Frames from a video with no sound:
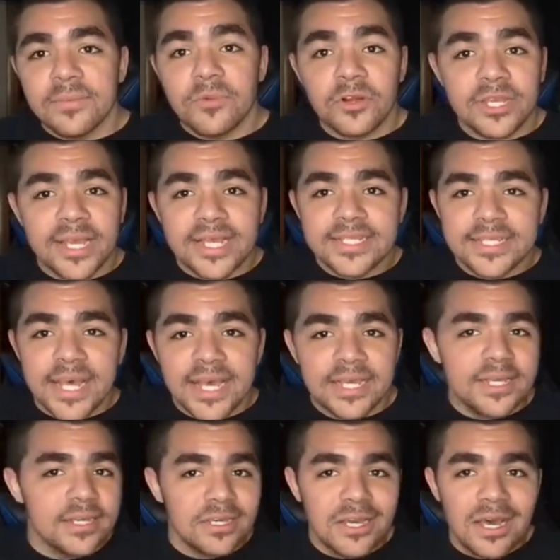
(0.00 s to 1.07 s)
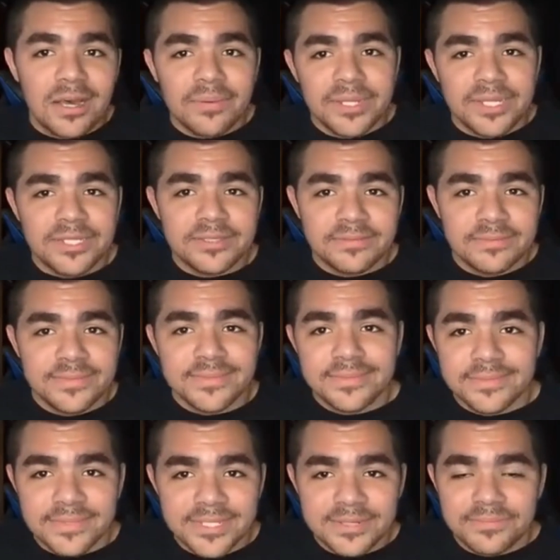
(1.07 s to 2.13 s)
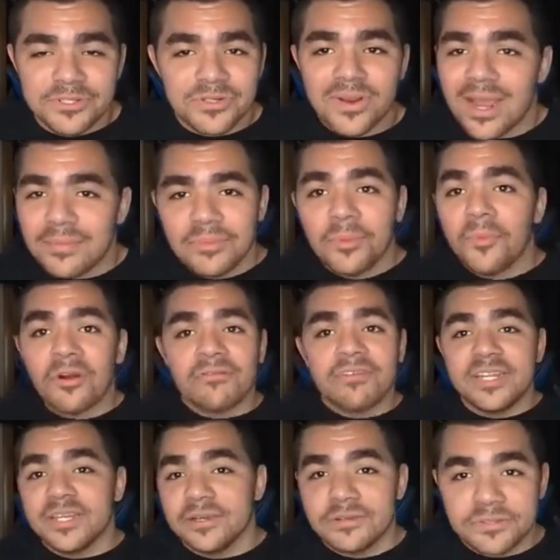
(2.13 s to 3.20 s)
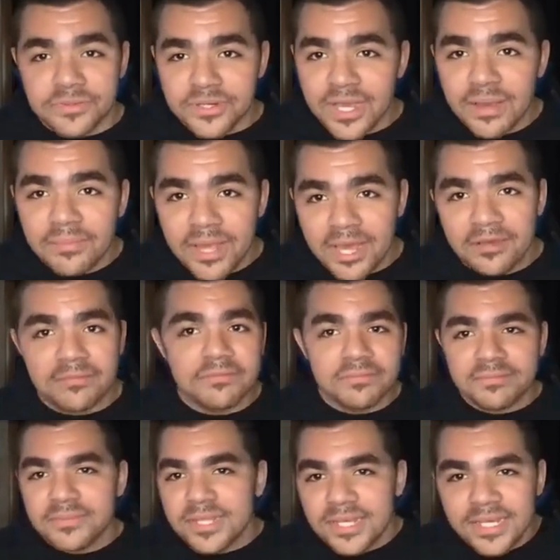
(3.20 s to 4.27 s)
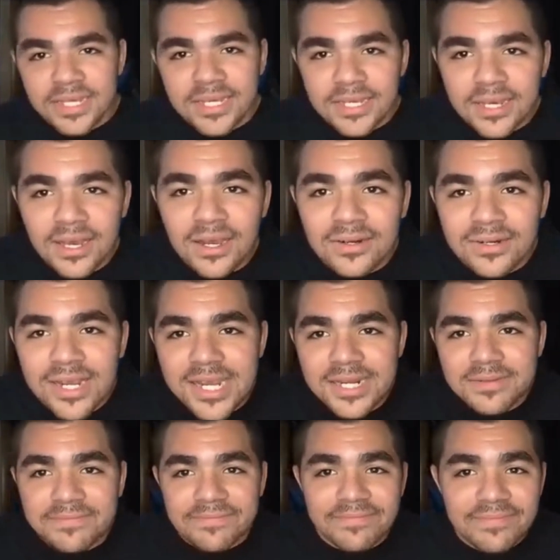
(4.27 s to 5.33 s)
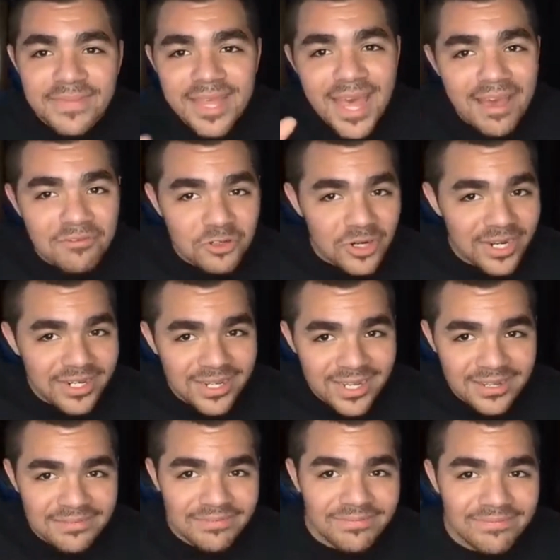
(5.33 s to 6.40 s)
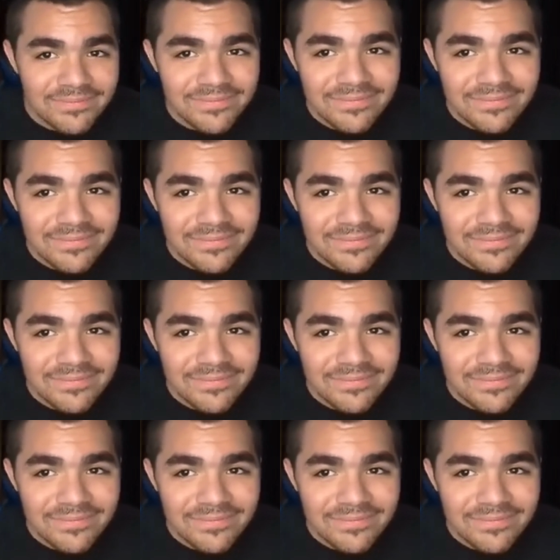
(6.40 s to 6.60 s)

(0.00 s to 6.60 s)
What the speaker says: The more you guys like and comment and subscribe, the more videos will come out. All right, have a great day.